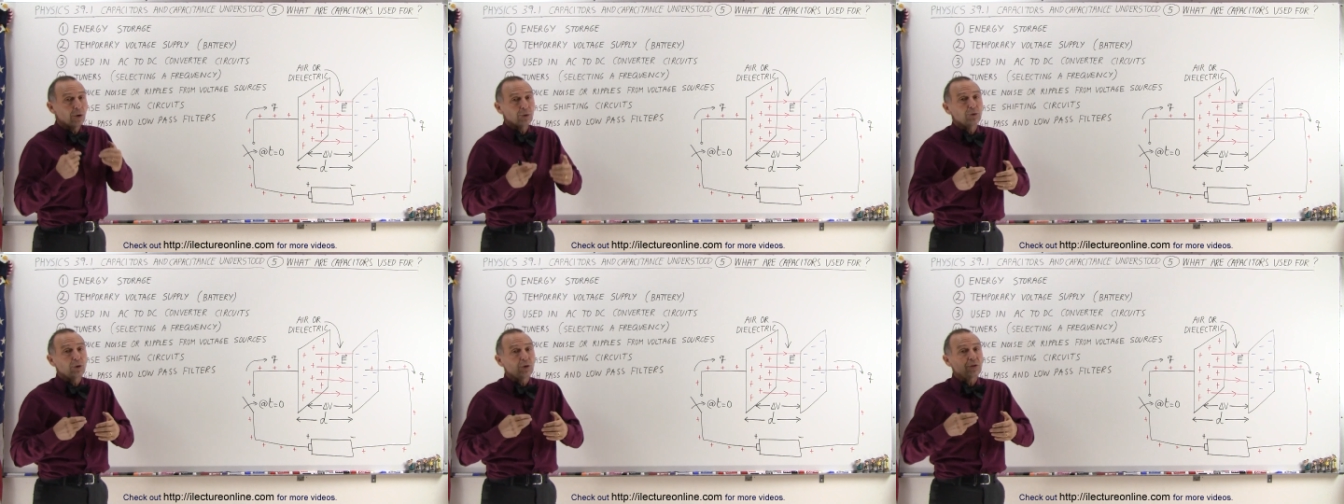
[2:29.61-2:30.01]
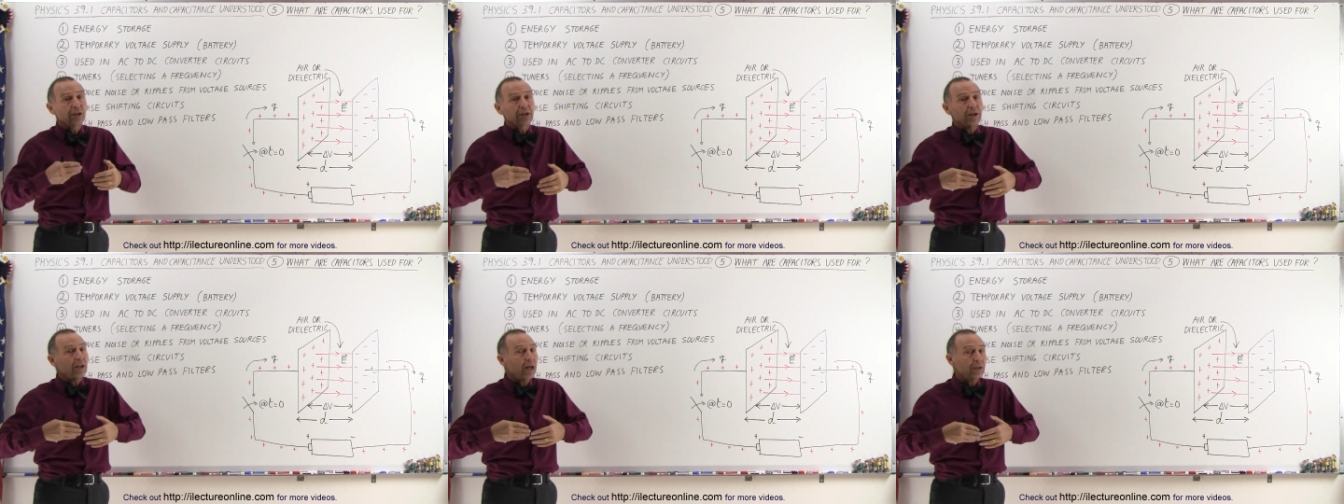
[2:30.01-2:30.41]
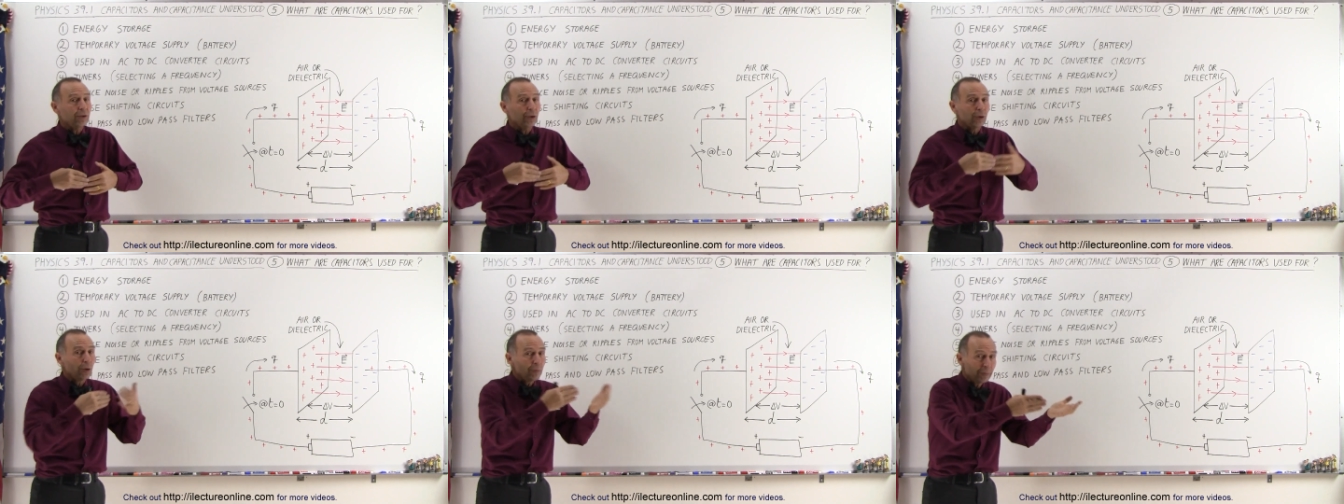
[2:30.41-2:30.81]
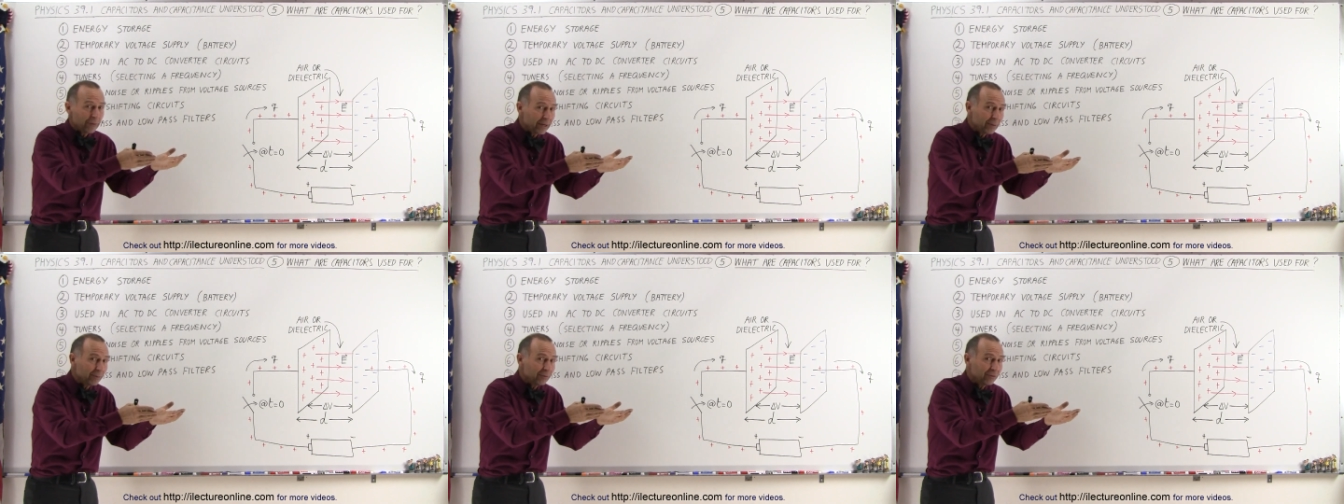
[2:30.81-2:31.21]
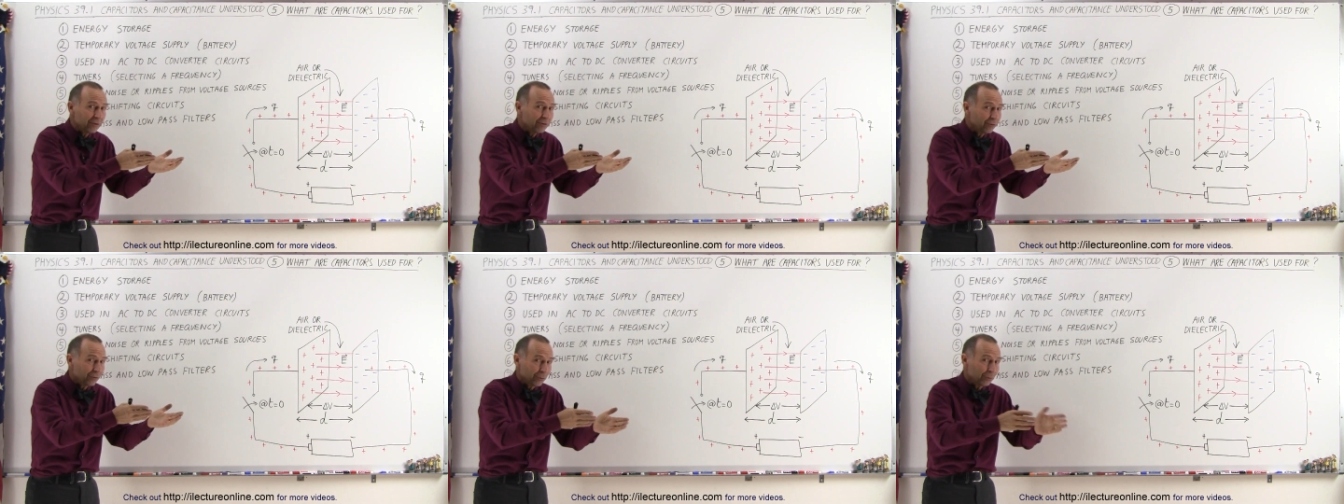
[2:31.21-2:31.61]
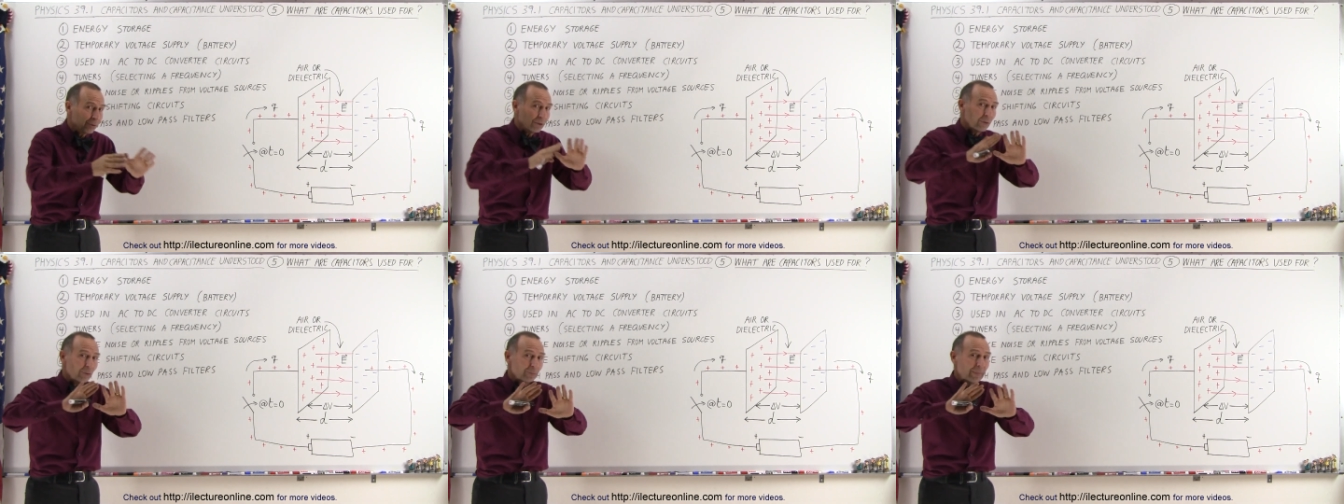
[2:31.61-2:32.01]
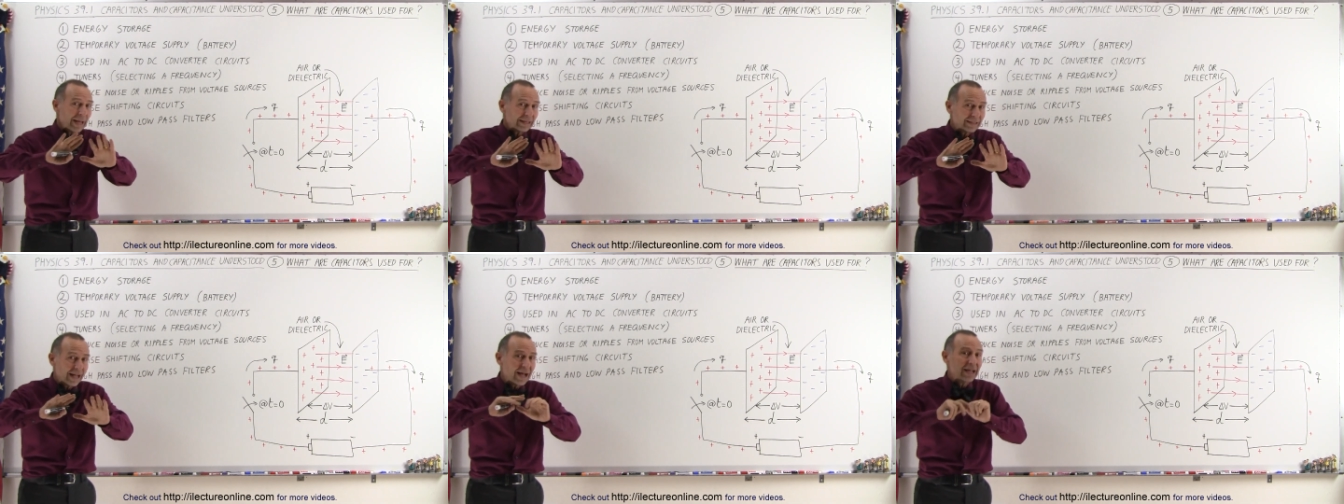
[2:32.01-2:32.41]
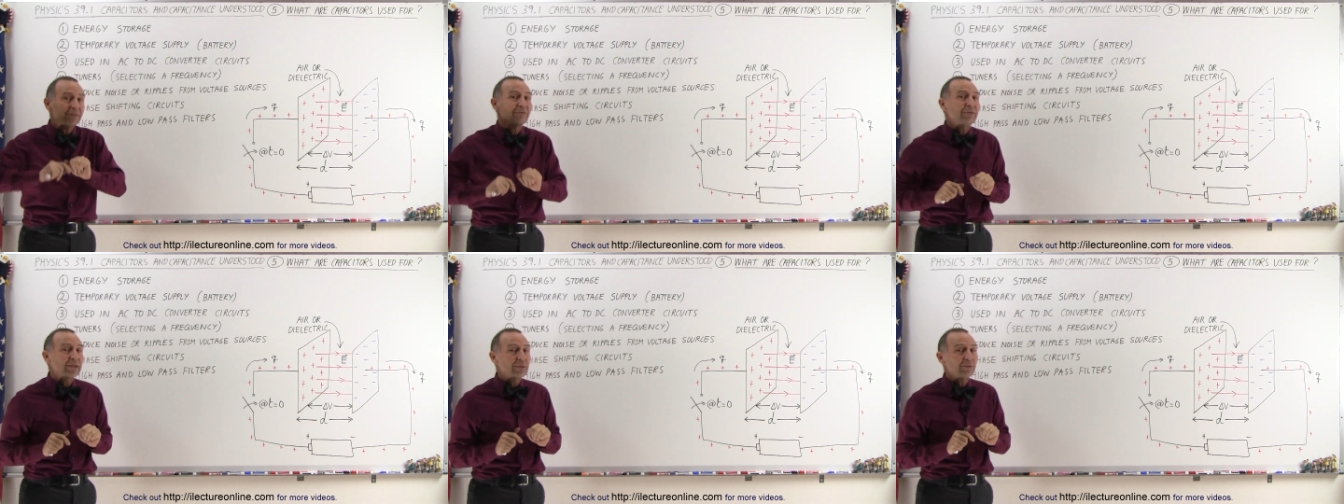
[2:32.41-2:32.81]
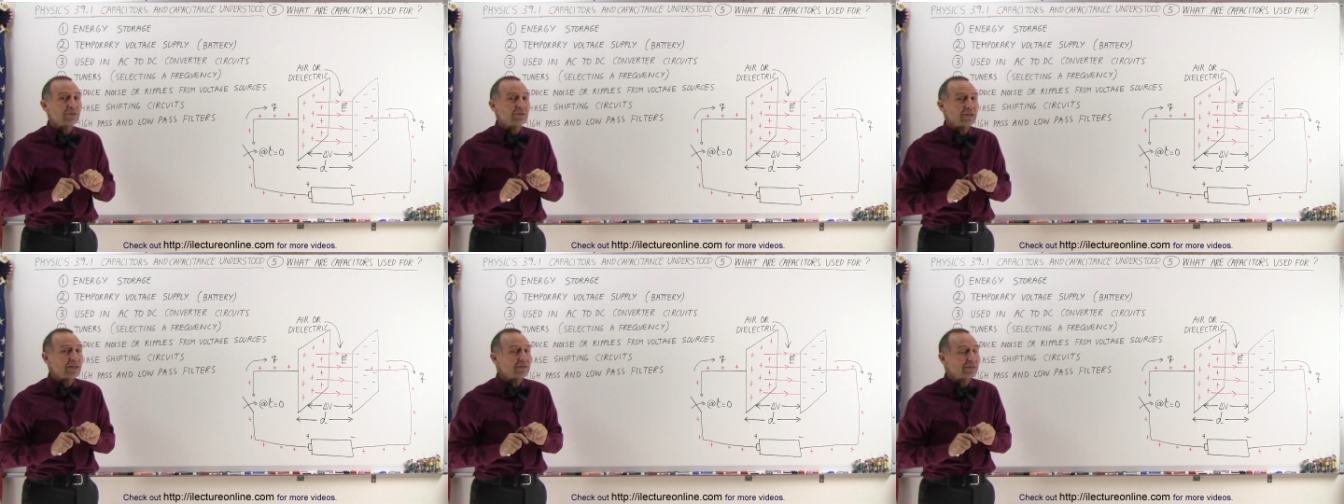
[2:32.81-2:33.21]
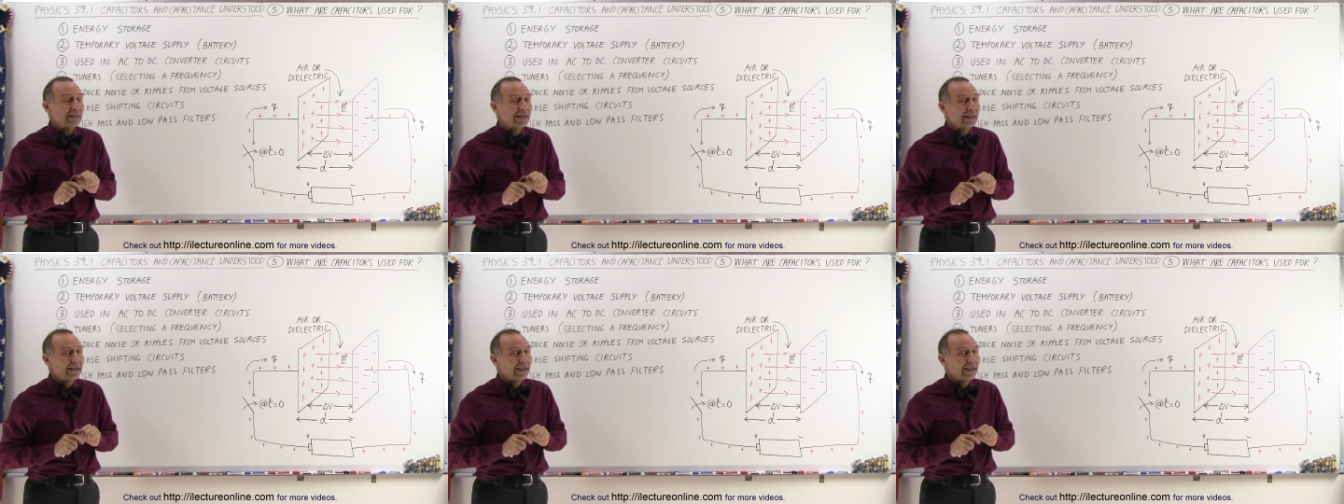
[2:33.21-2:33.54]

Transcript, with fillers: or those that allow the low frequencies through and hold back the high frequencies.